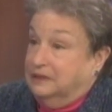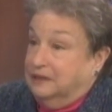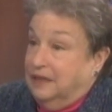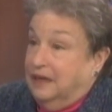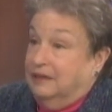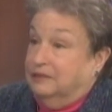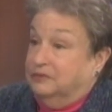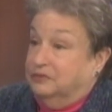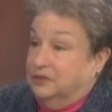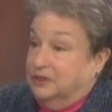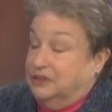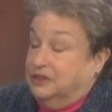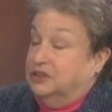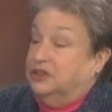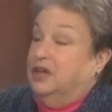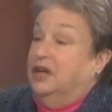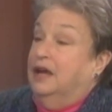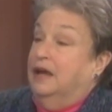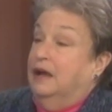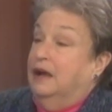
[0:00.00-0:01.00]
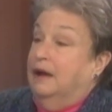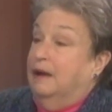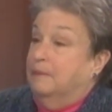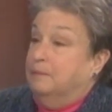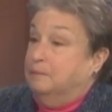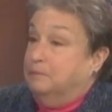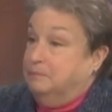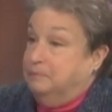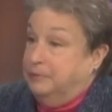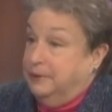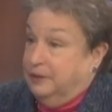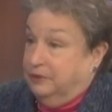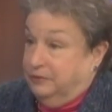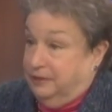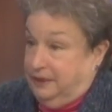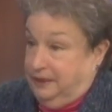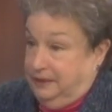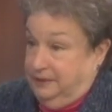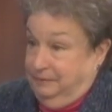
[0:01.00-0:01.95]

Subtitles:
coverage, period.